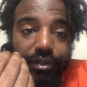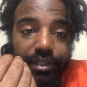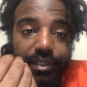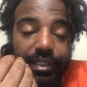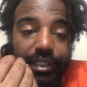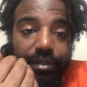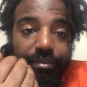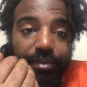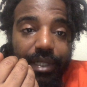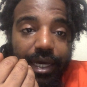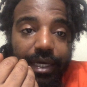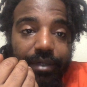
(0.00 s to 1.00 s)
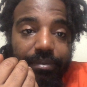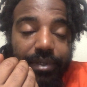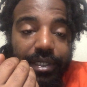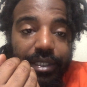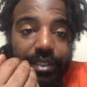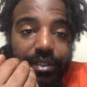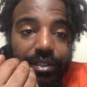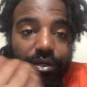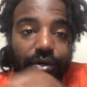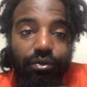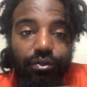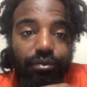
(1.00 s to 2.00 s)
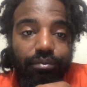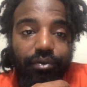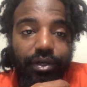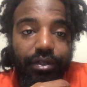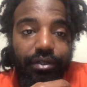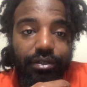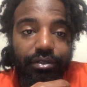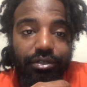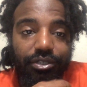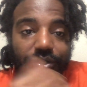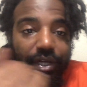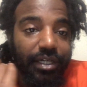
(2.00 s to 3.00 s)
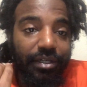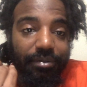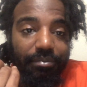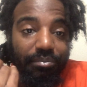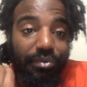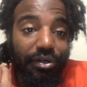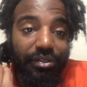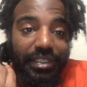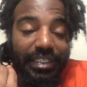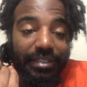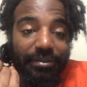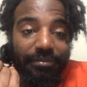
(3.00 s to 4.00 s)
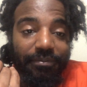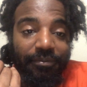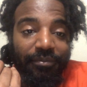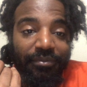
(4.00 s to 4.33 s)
it seemed like, because the older brother straight up murked him